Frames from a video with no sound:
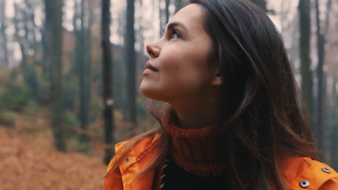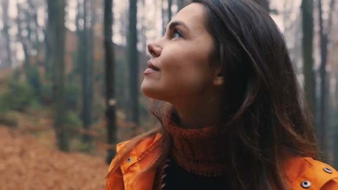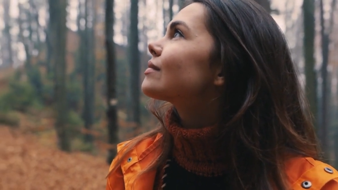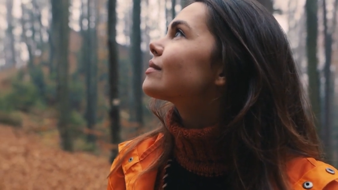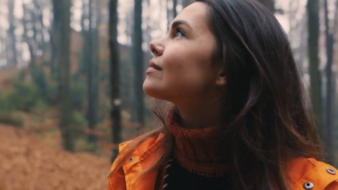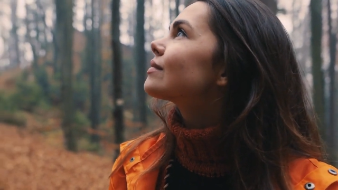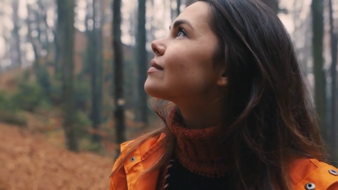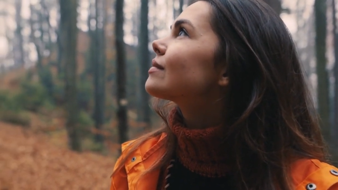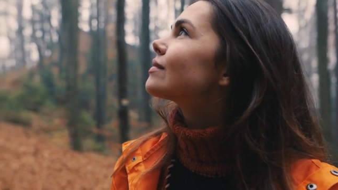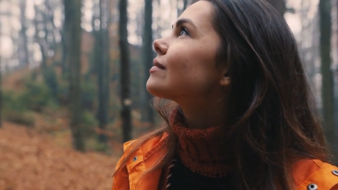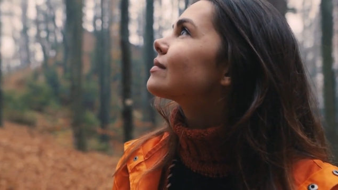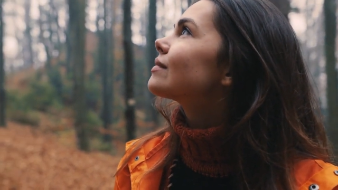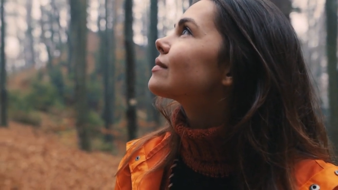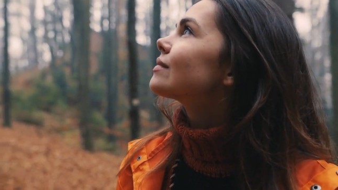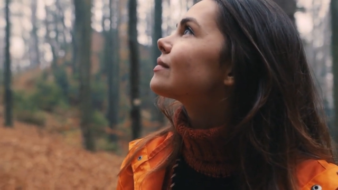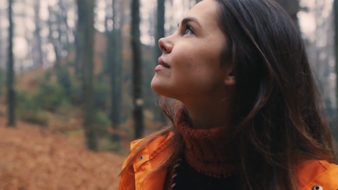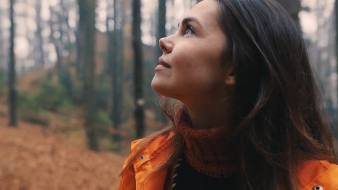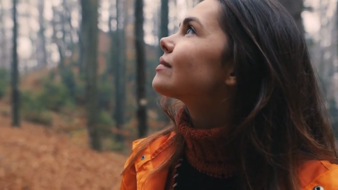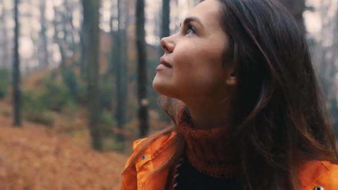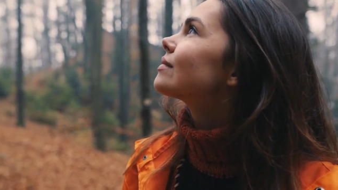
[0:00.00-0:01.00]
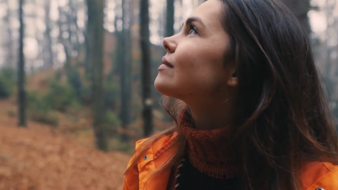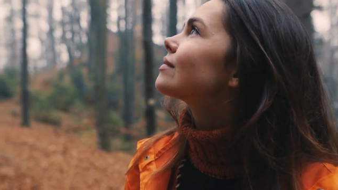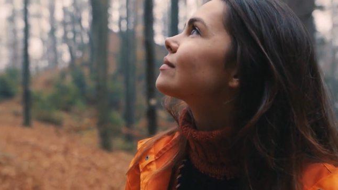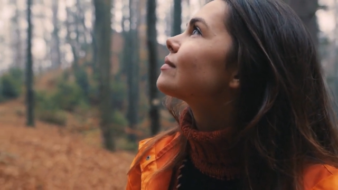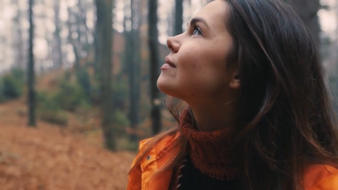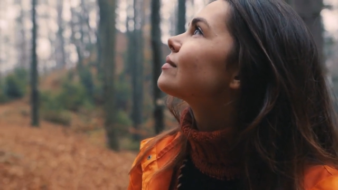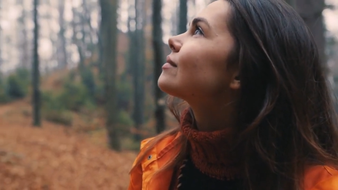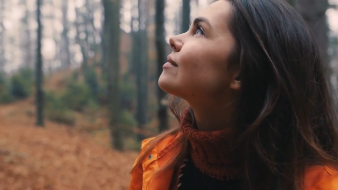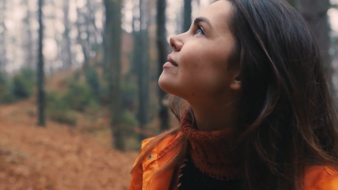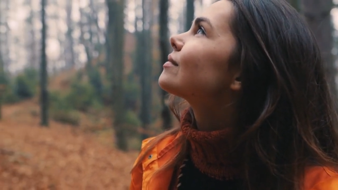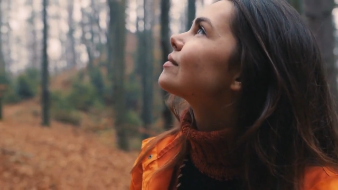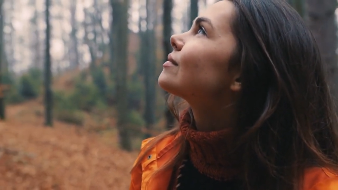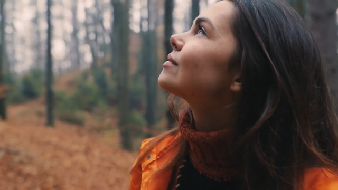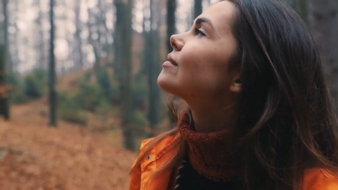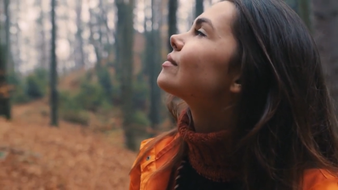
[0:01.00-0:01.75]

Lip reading: (silence)